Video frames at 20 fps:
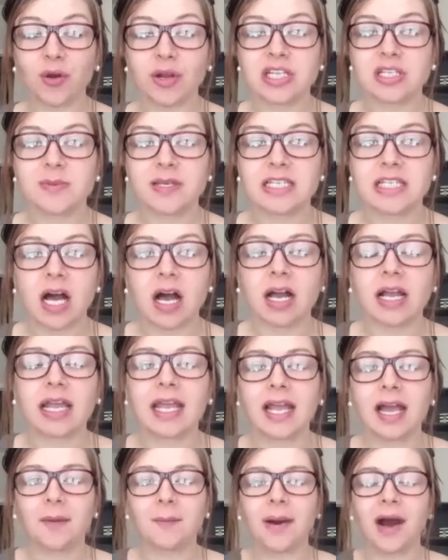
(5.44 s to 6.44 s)
going to be
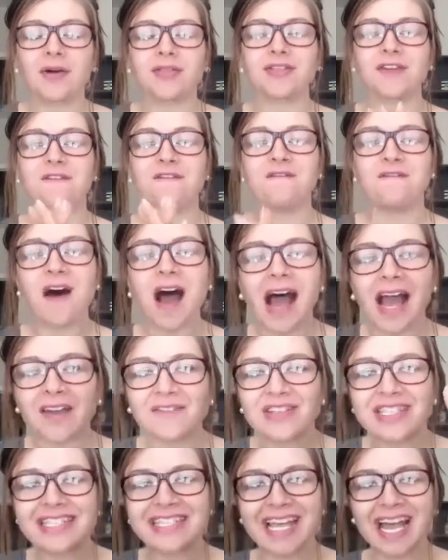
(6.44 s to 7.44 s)
talking about the
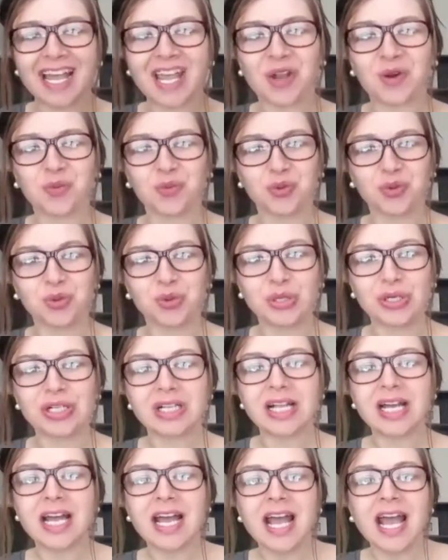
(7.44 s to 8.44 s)
5-second
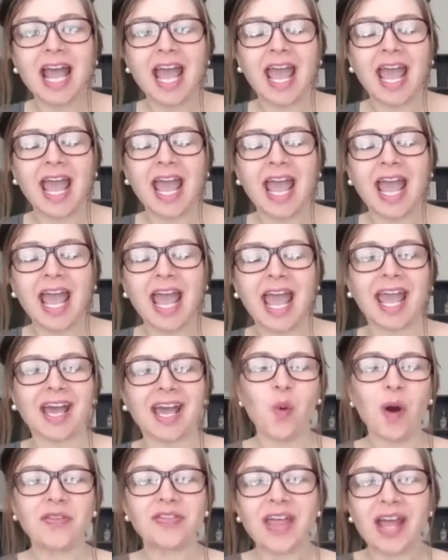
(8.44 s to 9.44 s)
rule
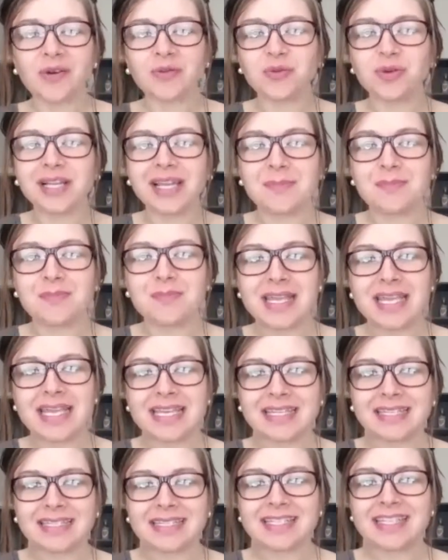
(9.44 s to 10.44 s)
and what that really
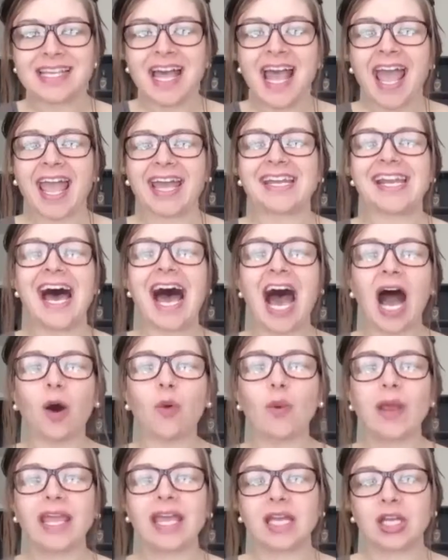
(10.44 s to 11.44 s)
means and how
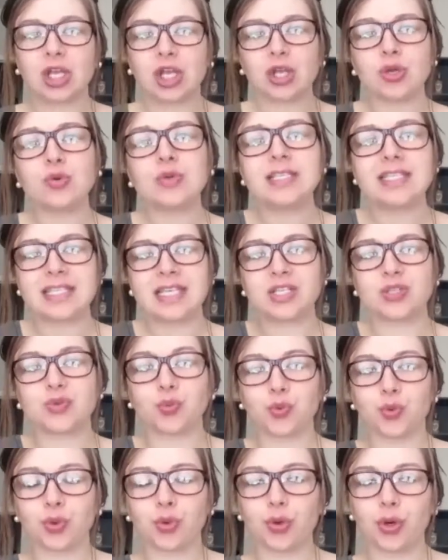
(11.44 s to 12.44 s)
we can use this
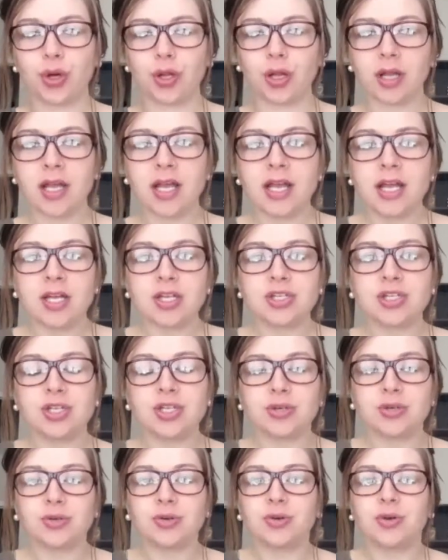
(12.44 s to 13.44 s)
rule
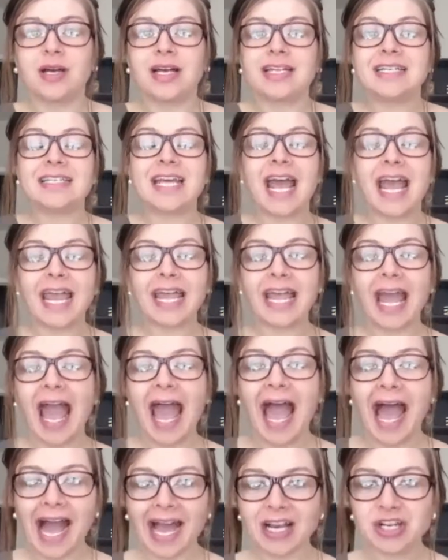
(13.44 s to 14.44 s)
to take
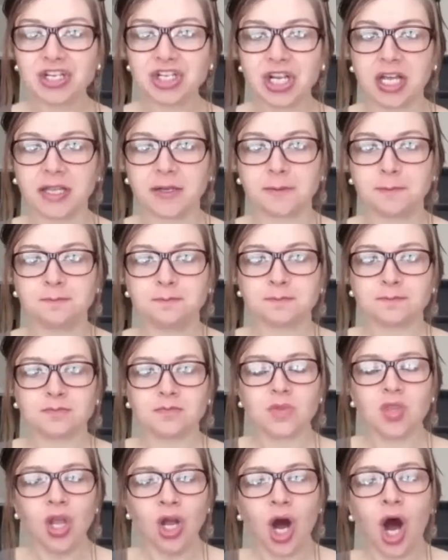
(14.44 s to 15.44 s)
action
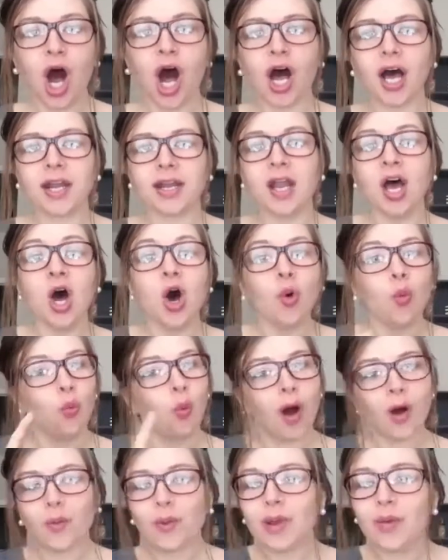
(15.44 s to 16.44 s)
on
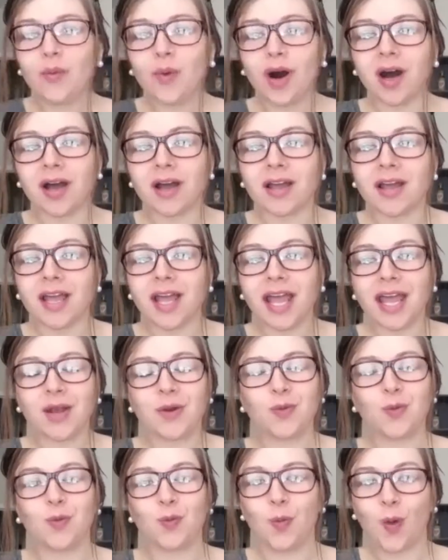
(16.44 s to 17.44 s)
what we want
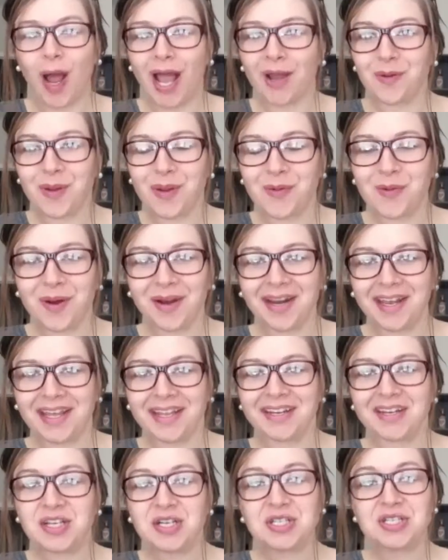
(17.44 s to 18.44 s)
and why we want
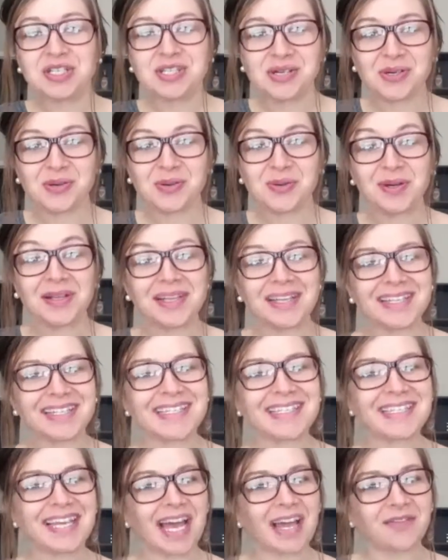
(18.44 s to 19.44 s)
it. So
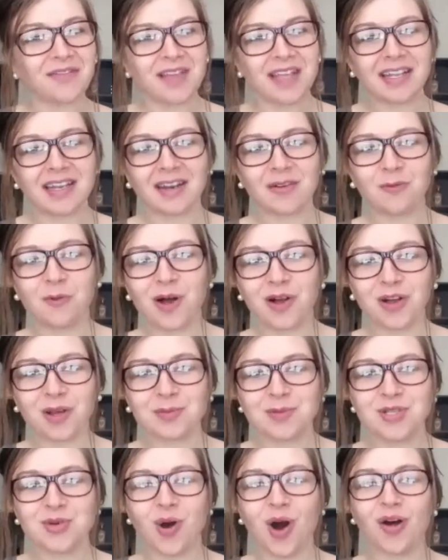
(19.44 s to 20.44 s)
let's dive in.
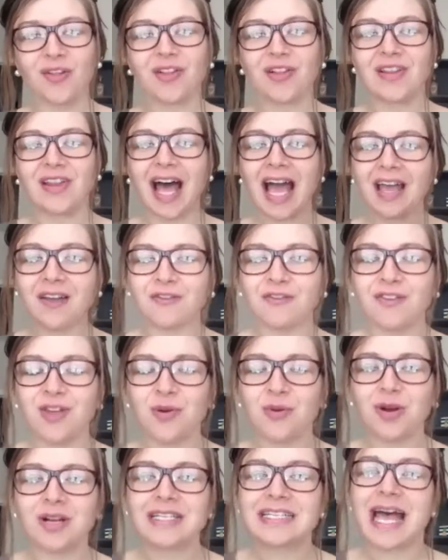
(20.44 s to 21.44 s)
Welcome to all the live
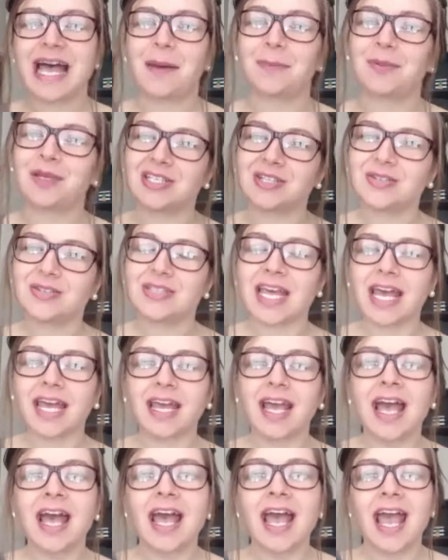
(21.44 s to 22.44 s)
viewers, happy
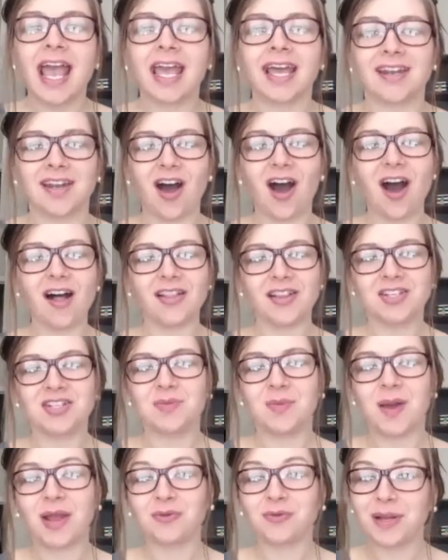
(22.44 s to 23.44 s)
Tuesday, and holla to
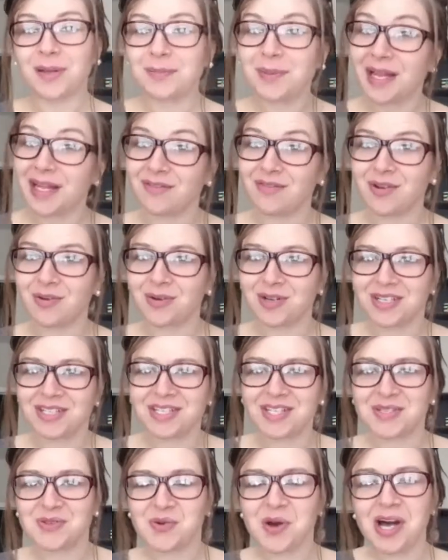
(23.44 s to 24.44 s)
my replay viewers
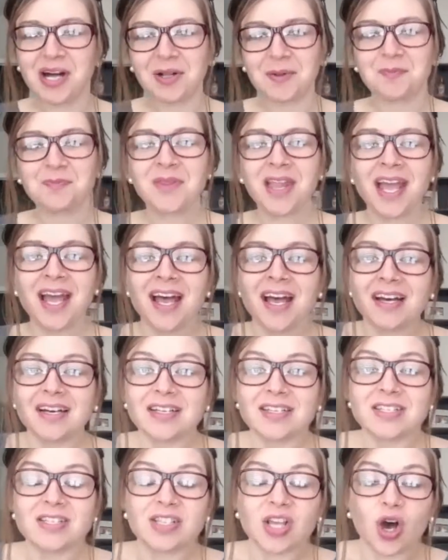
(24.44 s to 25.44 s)
as well.
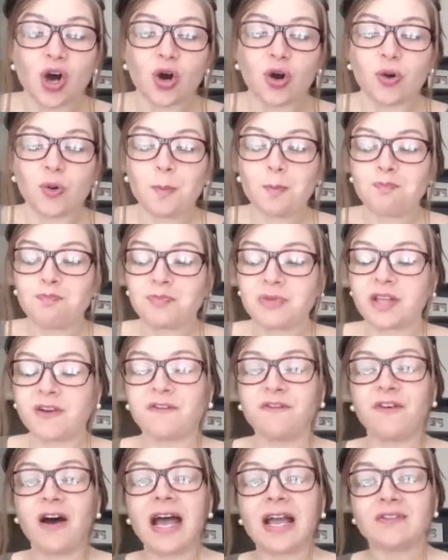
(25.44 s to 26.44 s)
So the
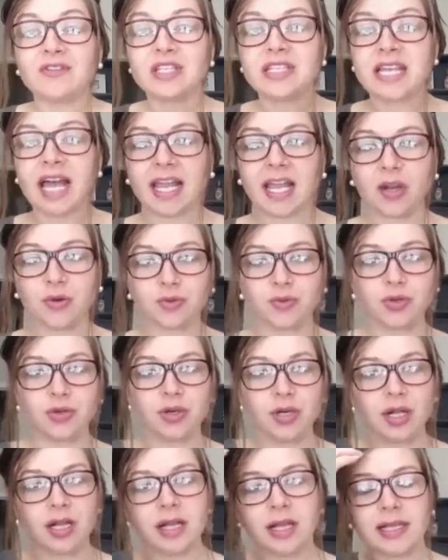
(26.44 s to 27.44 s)
5-second
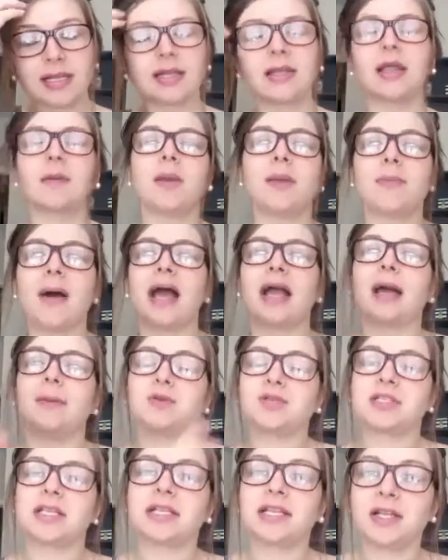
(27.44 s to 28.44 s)
rule, and let me back up
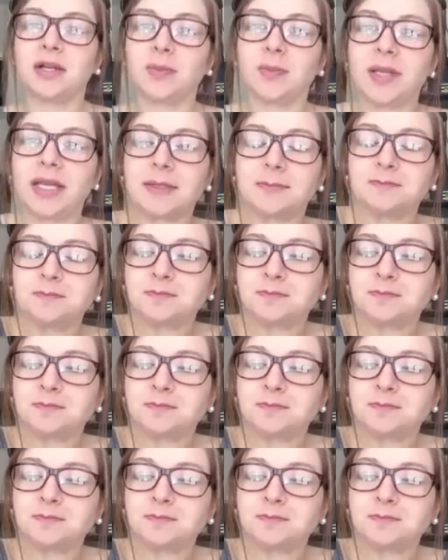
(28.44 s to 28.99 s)
just a little bit.